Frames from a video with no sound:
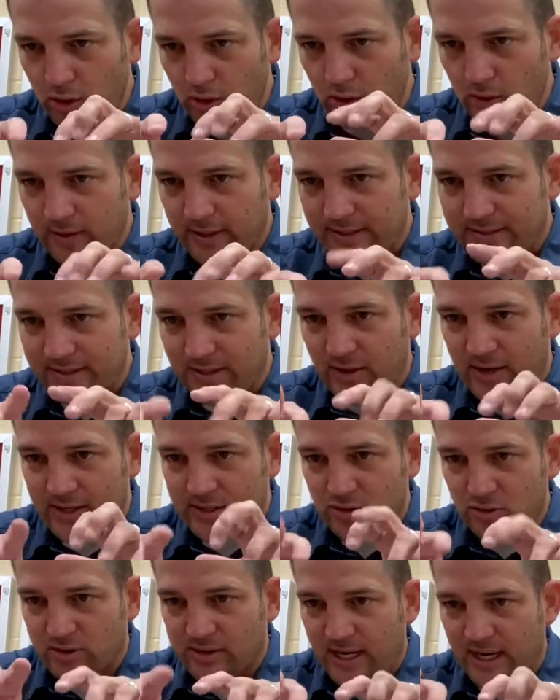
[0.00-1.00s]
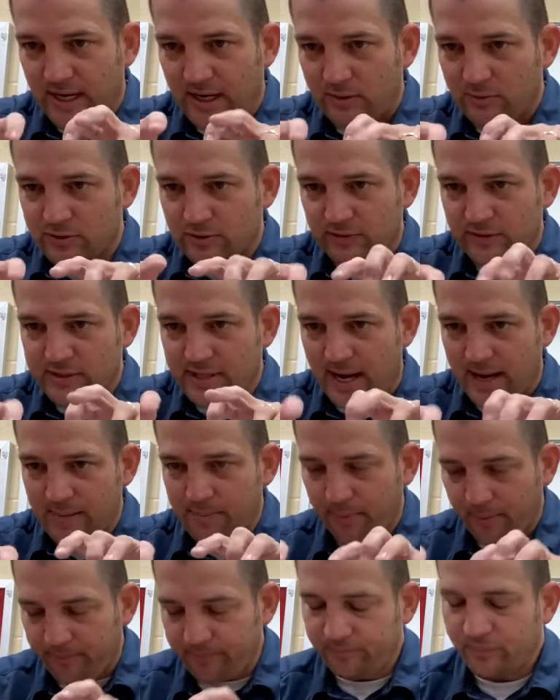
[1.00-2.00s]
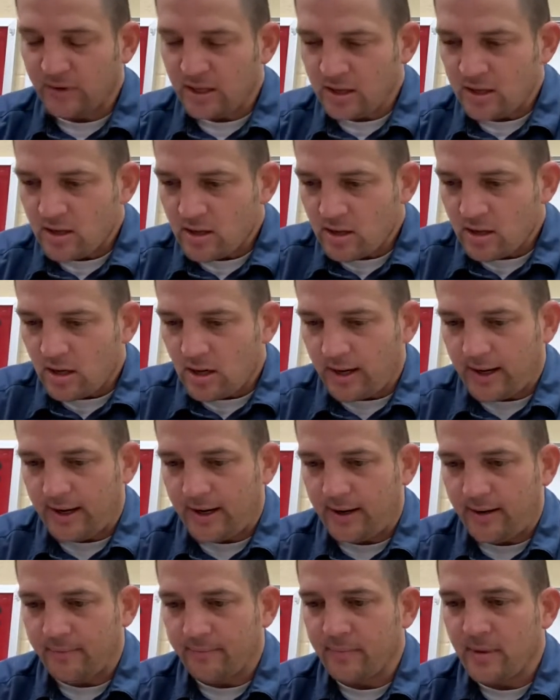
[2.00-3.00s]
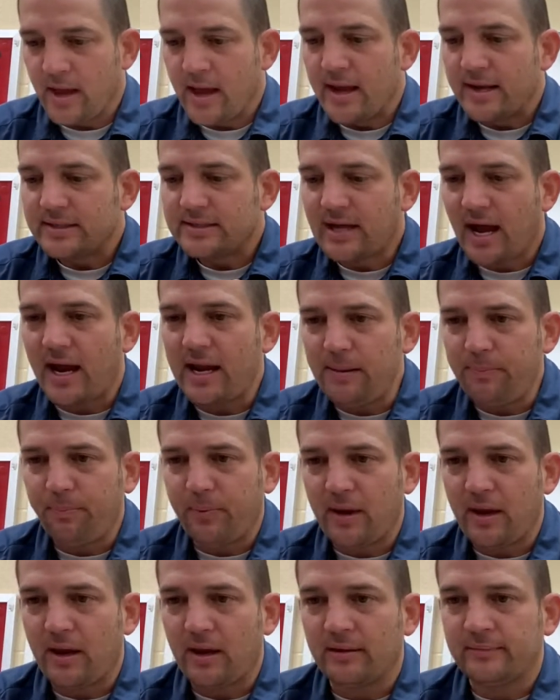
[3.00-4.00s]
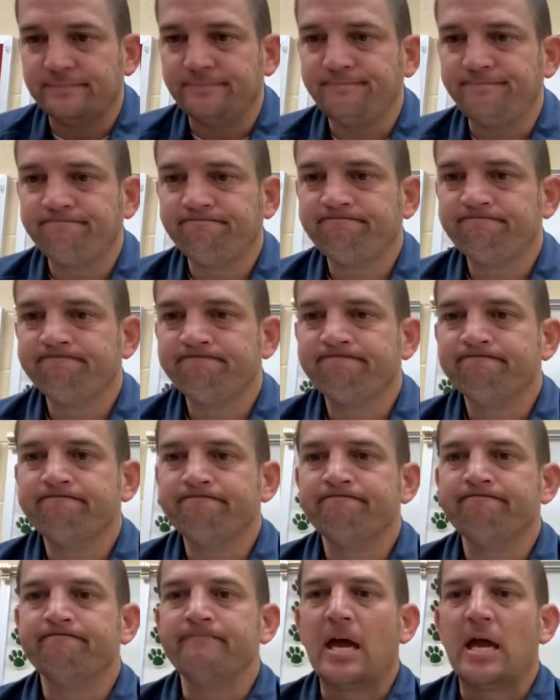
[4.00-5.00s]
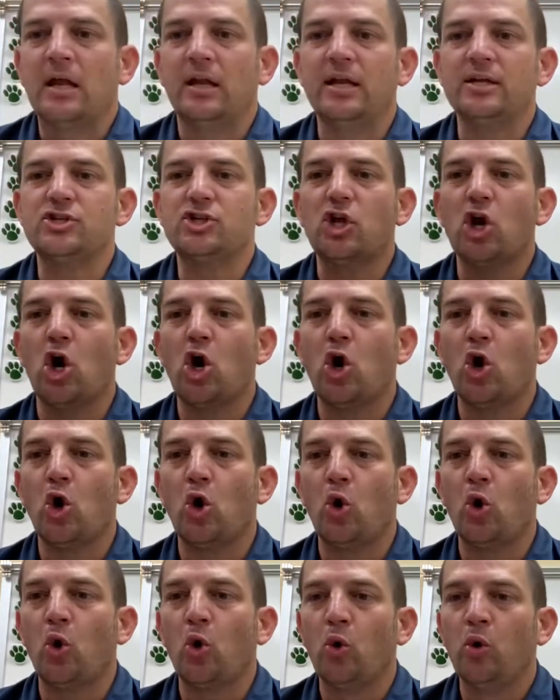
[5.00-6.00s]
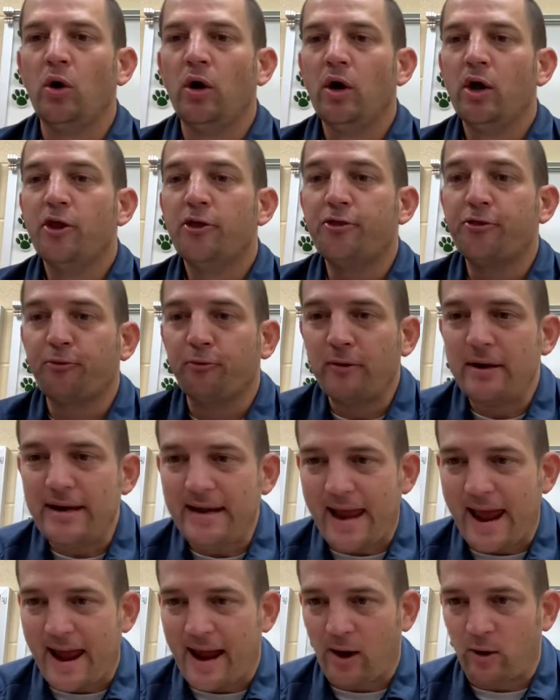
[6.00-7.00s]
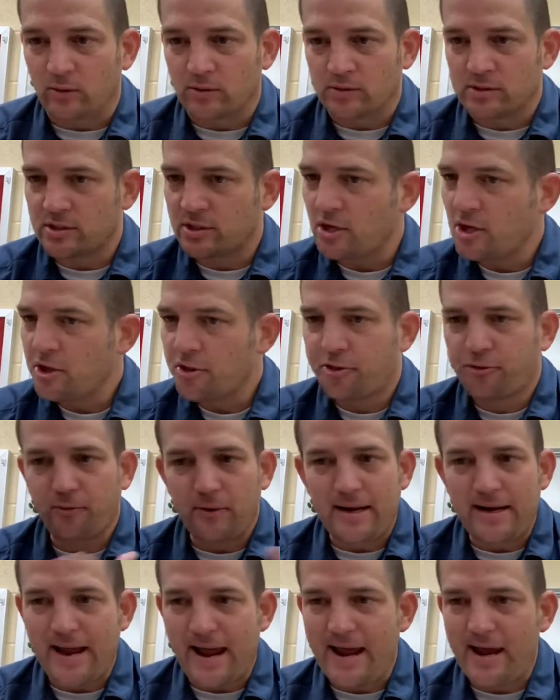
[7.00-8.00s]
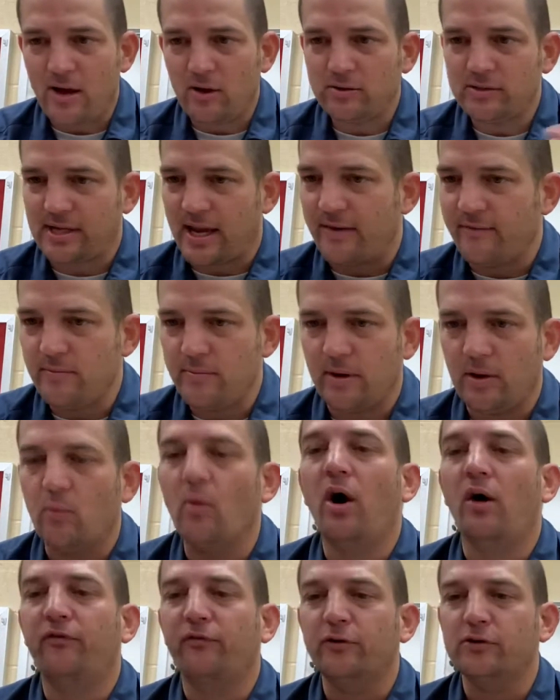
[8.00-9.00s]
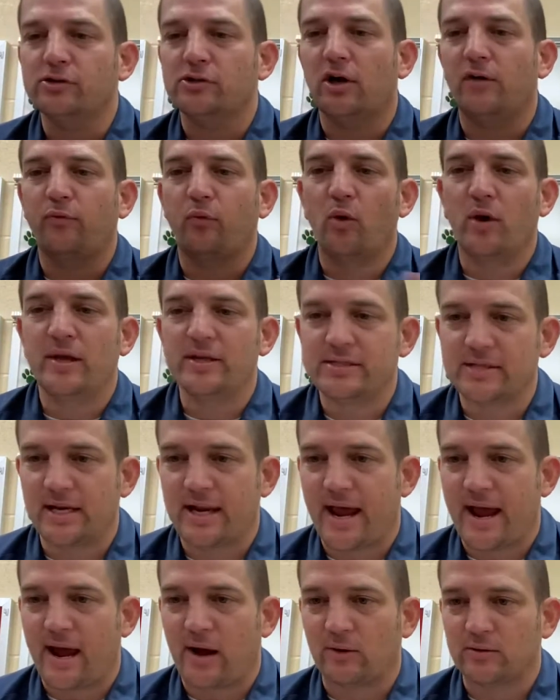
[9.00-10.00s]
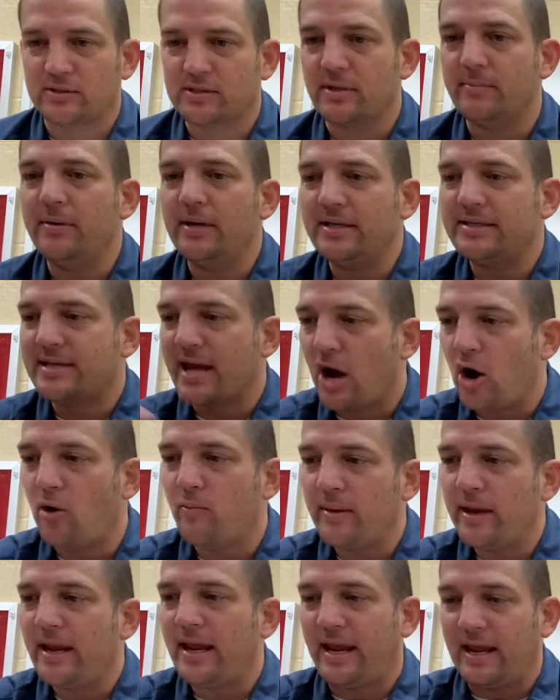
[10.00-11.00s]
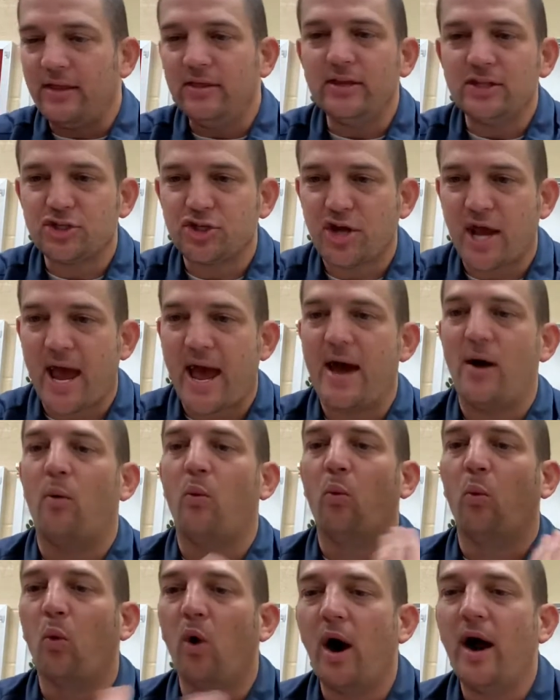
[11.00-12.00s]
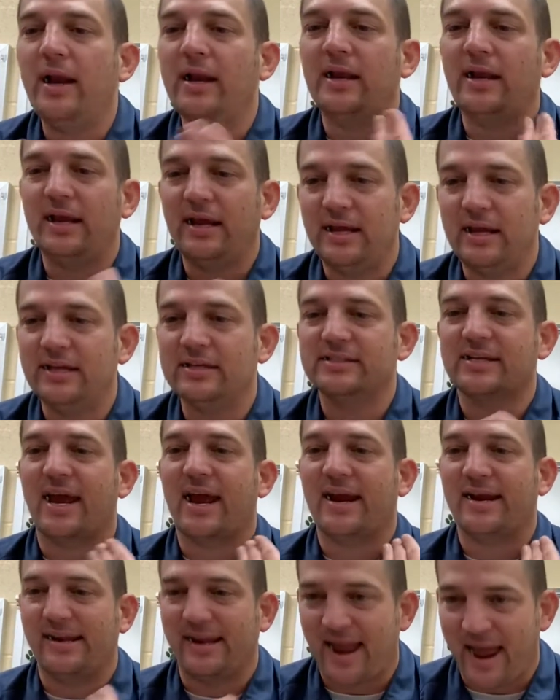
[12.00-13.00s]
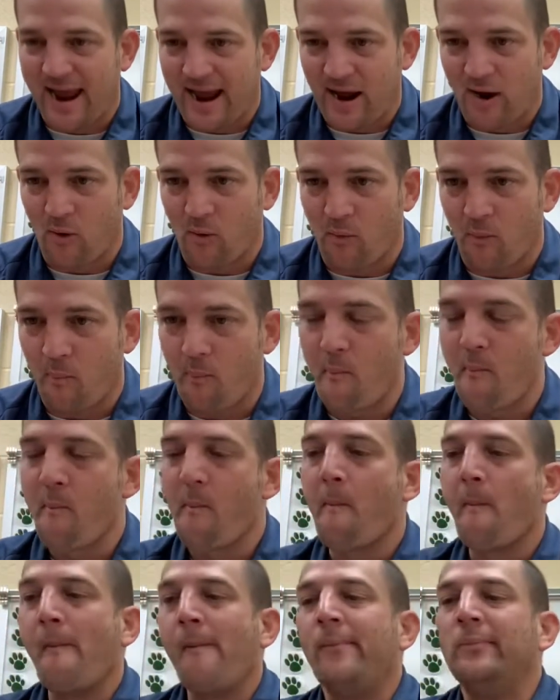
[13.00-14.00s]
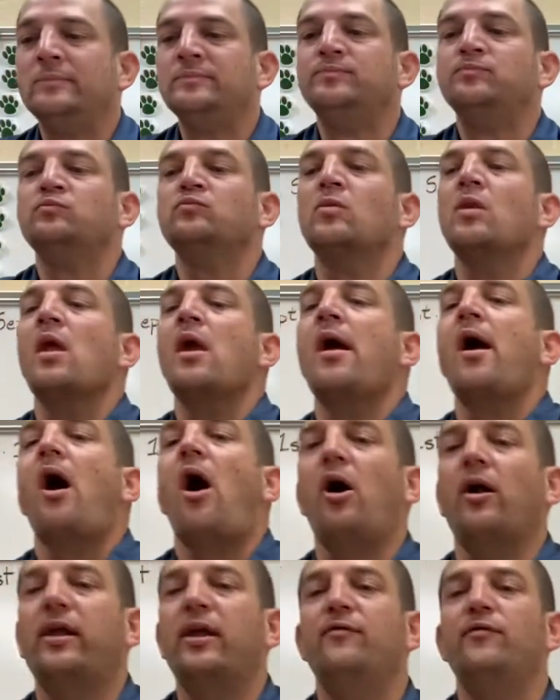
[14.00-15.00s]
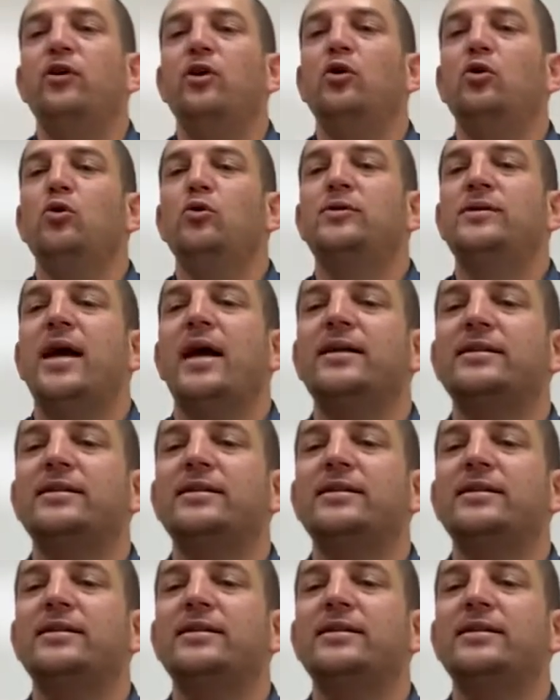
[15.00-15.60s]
that's International Sign Language for type. Type in, let's go 3 nouns. 3 nouns, everybody, well, first off, what is a noun? Somebody tell me in the chat, what is a noun? I'll give you 10